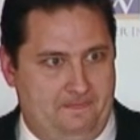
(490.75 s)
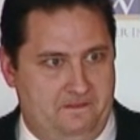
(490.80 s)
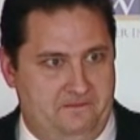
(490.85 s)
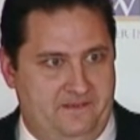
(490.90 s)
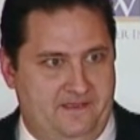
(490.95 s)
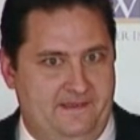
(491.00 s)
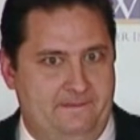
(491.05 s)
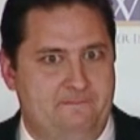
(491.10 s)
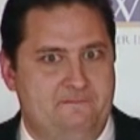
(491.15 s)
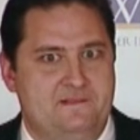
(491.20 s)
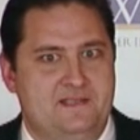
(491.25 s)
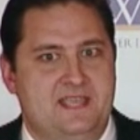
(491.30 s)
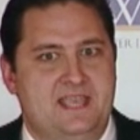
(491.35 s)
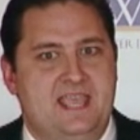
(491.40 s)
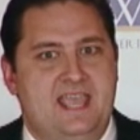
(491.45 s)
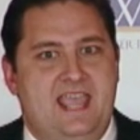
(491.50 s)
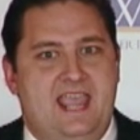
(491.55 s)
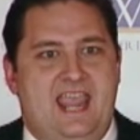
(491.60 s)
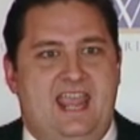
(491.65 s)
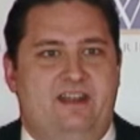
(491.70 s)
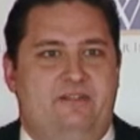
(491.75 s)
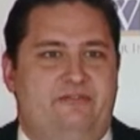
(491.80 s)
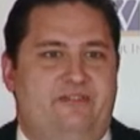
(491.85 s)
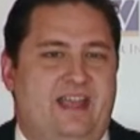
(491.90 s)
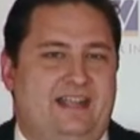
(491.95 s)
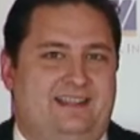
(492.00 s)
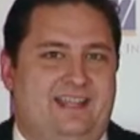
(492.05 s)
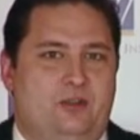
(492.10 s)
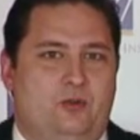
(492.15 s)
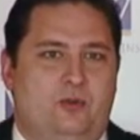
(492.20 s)
Okay. And in
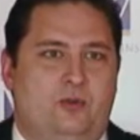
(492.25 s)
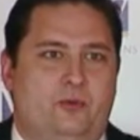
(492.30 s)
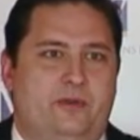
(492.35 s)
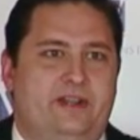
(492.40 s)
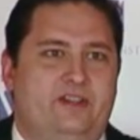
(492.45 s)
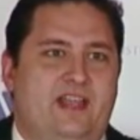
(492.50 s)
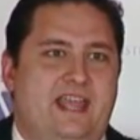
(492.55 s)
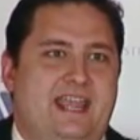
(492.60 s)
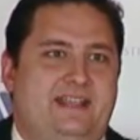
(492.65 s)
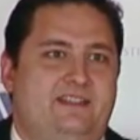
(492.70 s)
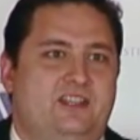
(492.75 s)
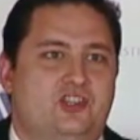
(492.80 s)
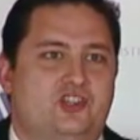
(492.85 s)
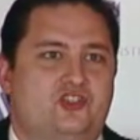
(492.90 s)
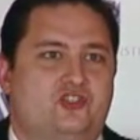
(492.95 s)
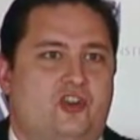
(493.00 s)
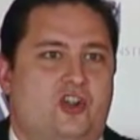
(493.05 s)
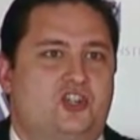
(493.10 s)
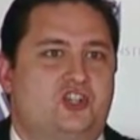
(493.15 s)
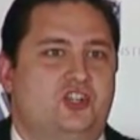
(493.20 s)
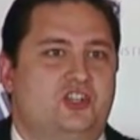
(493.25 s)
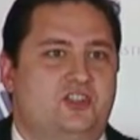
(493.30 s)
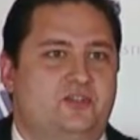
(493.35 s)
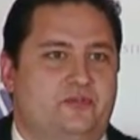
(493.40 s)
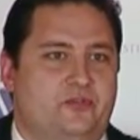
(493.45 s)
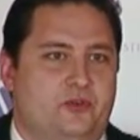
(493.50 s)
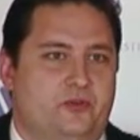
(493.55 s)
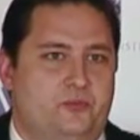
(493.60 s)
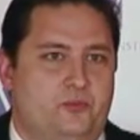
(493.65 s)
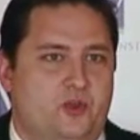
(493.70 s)
fact, they were relaying instructions
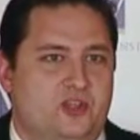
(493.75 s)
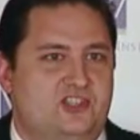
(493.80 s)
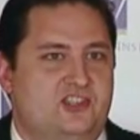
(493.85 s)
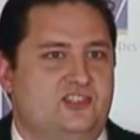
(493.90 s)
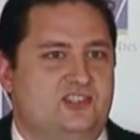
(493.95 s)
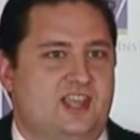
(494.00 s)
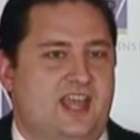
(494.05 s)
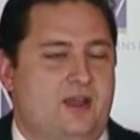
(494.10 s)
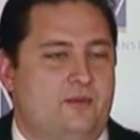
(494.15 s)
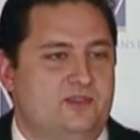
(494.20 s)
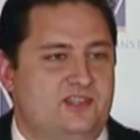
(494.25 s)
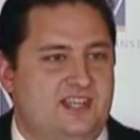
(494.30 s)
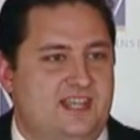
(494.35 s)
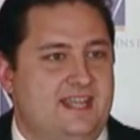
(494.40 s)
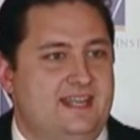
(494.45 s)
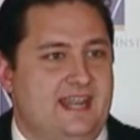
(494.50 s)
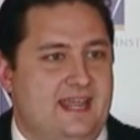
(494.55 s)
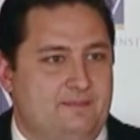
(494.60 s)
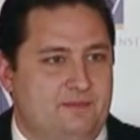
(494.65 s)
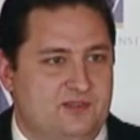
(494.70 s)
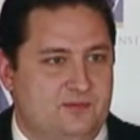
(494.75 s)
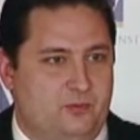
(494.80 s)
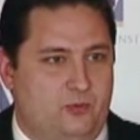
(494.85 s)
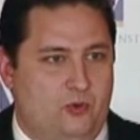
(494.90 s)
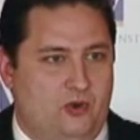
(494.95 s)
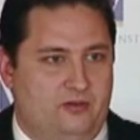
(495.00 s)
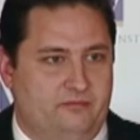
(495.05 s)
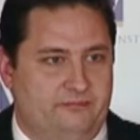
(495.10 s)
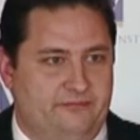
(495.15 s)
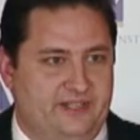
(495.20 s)
for once this guy was kidnapped, this
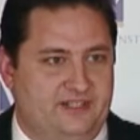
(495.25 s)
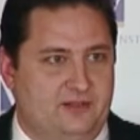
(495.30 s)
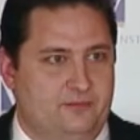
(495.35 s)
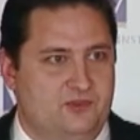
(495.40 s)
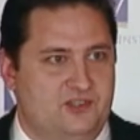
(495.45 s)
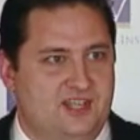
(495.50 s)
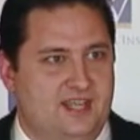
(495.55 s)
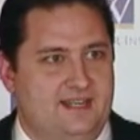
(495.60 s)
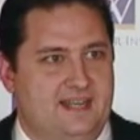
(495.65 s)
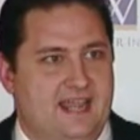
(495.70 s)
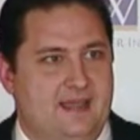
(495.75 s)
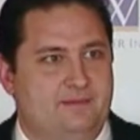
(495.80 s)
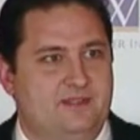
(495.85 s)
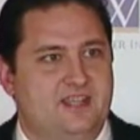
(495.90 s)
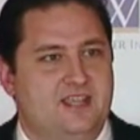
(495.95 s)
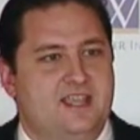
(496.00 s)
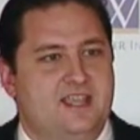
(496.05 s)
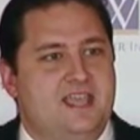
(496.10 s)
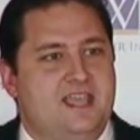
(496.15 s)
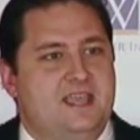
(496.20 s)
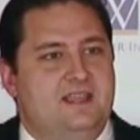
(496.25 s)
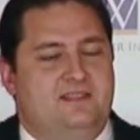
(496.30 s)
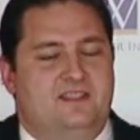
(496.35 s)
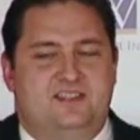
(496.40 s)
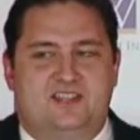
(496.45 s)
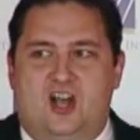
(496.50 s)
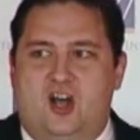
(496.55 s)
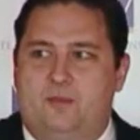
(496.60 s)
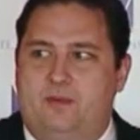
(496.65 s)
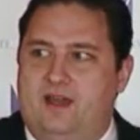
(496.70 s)
poor victim was kidnapped, the
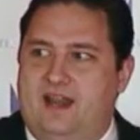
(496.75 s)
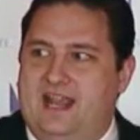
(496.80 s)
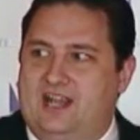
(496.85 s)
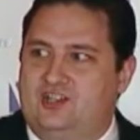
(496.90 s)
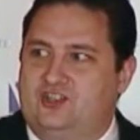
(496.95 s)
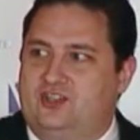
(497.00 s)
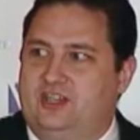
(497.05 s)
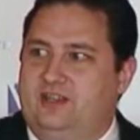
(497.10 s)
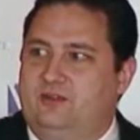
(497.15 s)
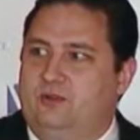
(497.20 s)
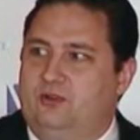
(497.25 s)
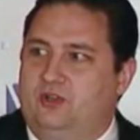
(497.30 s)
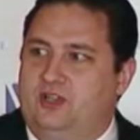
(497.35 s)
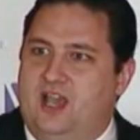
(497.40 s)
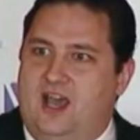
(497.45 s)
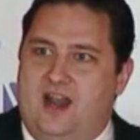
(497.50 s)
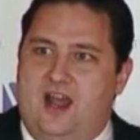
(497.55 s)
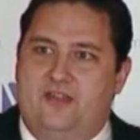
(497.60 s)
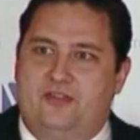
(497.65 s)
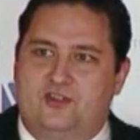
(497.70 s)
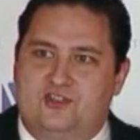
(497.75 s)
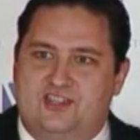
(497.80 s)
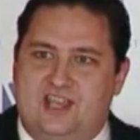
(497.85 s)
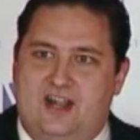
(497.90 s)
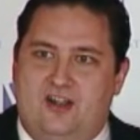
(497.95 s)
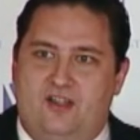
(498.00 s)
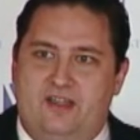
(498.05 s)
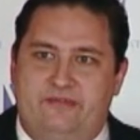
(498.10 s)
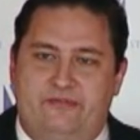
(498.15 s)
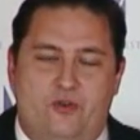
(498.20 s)
Taliban actually got on their
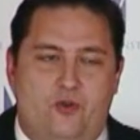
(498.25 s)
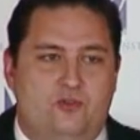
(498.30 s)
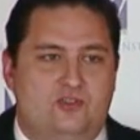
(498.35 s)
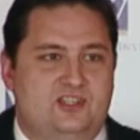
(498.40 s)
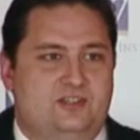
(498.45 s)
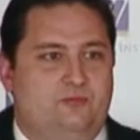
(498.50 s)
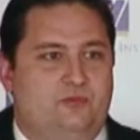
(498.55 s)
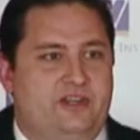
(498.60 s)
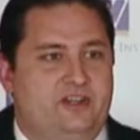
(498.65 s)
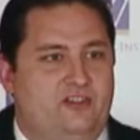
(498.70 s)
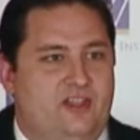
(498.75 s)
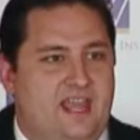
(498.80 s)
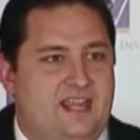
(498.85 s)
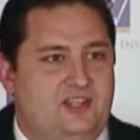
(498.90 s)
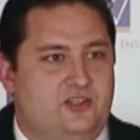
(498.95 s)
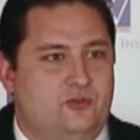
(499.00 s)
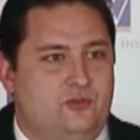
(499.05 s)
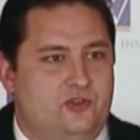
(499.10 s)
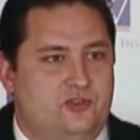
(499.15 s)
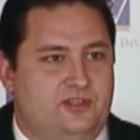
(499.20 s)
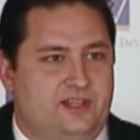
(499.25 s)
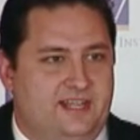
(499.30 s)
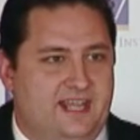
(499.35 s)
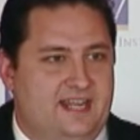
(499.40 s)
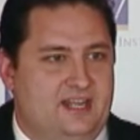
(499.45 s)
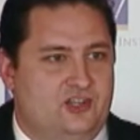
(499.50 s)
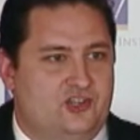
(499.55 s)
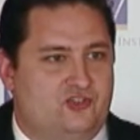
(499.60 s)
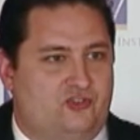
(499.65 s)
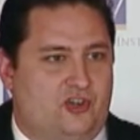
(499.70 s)
satellite phones and relayed to get
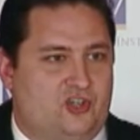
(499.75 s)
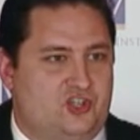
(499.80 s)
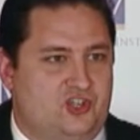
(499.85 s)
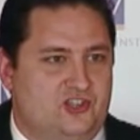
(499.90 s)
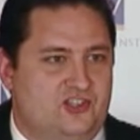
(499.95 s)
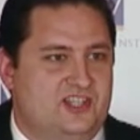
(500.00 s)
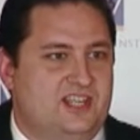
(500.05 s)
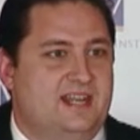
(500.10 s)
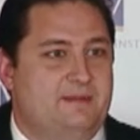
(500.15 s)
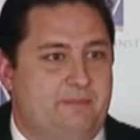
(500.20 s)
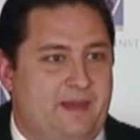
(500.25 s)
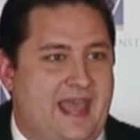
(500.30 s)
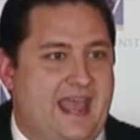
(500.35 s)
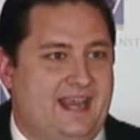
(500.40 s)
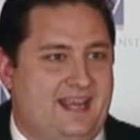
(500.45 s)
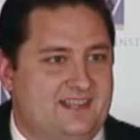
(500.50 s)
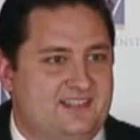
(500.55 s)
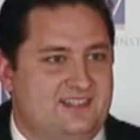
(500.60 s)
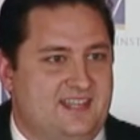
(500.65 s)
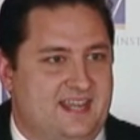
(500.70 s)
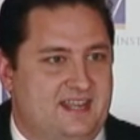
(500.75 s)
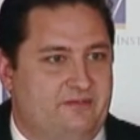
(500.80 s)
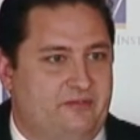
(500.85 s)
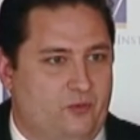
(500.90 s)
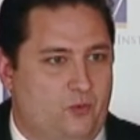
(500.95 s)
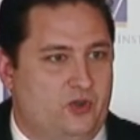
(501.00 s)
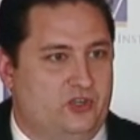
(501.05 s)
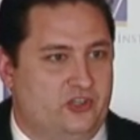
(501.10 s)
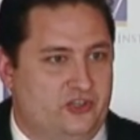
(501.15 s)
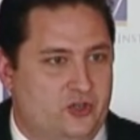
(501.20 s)
instructions in Pakistan for
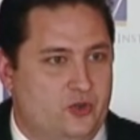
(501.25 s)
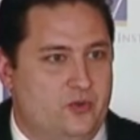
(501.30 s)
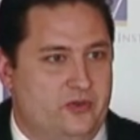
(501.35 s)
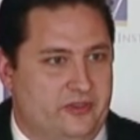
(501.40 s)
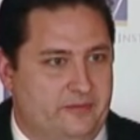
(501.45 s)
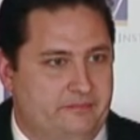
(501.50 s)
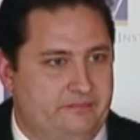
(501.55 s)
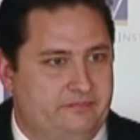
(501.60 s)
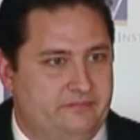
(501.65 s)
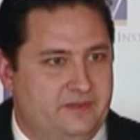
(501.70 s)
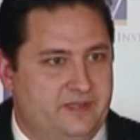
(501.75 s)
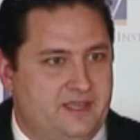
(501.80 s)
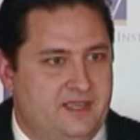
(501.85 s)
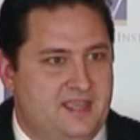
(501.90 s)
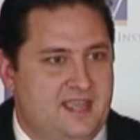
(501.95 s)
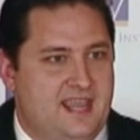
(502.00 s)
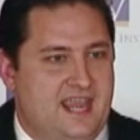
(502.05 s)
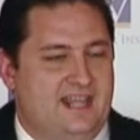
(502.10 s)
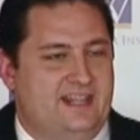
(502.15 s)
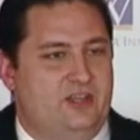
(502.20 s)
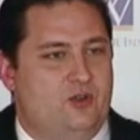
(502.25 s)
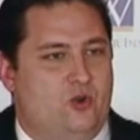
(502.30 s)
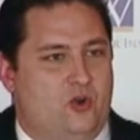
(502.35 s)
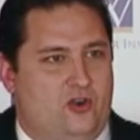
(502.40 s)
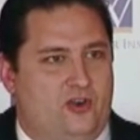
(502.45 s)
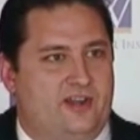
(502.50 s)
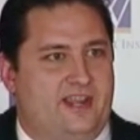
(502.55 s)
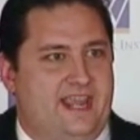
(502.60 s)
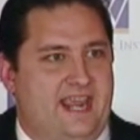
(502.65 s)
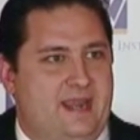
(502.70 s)
what to do with him. And the
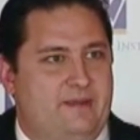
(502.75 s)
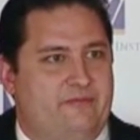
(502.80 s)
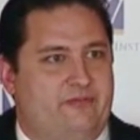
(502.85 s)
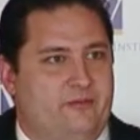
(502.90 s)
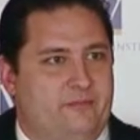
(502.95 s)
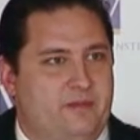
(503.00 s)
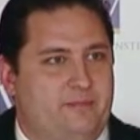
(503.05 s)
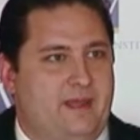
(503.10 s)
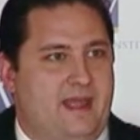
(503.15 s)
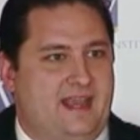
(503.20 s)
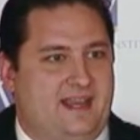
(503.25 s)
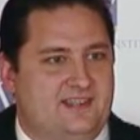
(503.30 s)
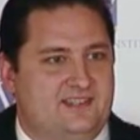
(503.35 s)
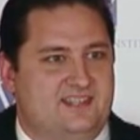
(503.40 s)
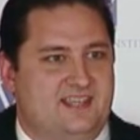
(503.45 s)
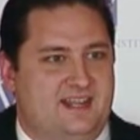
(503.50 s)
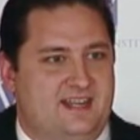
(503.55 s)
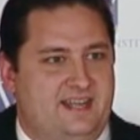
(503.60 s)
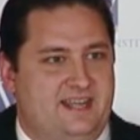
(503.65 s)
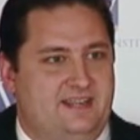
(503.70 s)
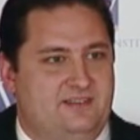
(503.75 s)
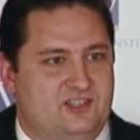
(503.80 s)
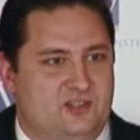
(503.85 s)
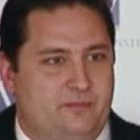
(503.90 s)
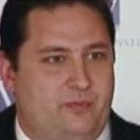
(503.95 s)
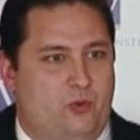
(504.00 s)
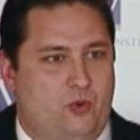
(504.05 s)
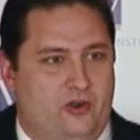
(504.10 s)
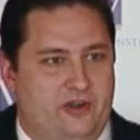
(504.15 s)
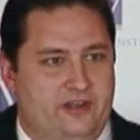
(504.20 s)
order came from the
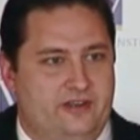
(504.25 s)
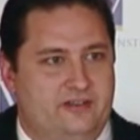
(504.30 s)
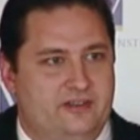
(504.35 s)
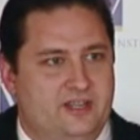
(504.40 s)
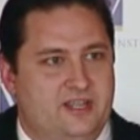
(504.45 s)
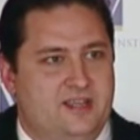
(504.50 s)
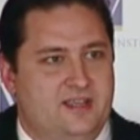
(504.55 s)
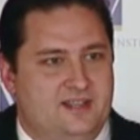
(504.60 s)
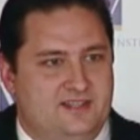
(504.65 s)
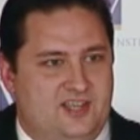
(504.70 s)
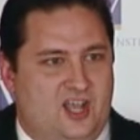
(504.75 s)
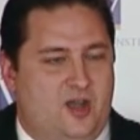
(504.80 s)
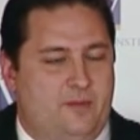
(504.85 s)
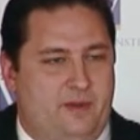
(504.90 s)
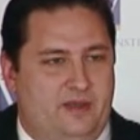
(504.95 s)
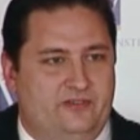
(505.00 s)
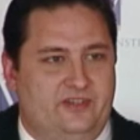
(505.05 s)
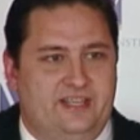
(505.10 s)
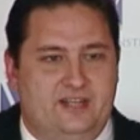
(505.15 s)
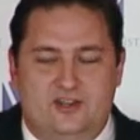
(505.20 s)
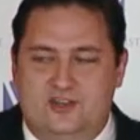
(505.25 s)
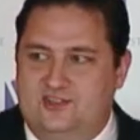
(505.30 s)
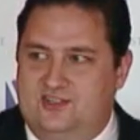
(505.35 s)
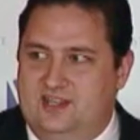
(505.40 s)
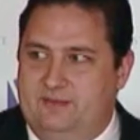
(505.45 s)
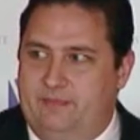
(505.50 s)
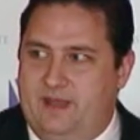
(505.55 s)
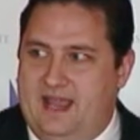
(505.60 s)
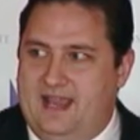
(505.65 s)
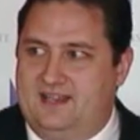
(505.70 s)
Pakistani-supported Taliban leaders
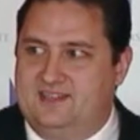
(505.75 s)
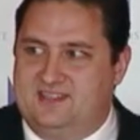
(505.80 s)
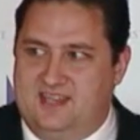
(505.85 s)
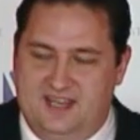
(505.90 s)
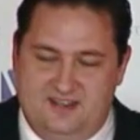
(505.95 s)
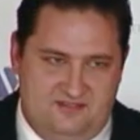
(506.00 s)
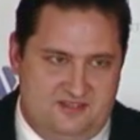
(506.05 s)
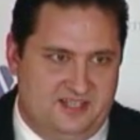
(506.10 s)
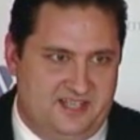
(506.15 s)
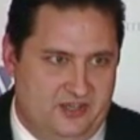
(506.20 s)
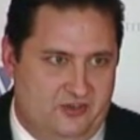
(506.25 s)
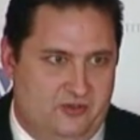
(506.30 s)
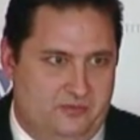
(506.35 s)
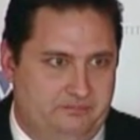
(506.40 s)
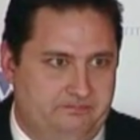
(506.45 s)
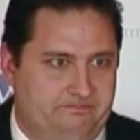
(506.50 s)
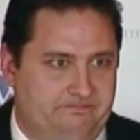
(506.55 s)
in Pakistan to kill him.